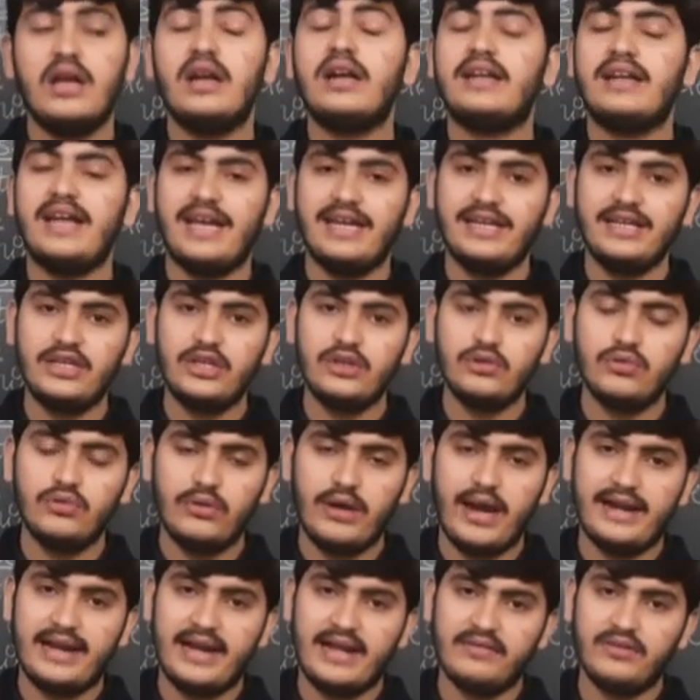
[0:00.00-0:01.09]
Thank you
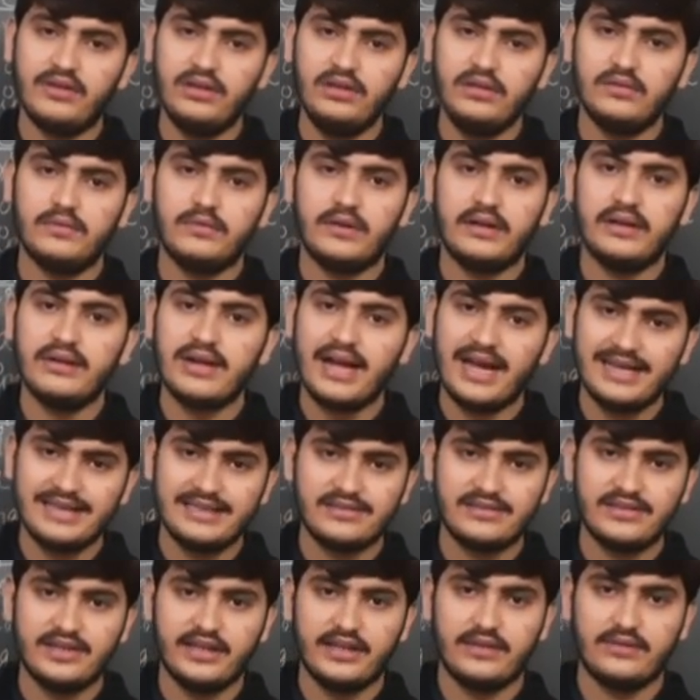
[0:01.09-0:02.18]
and have a
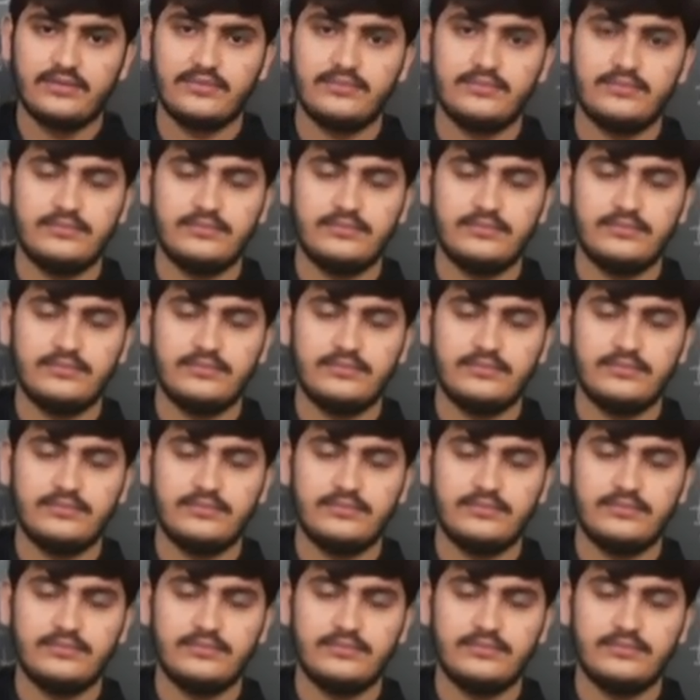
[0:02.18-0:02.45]
nice day.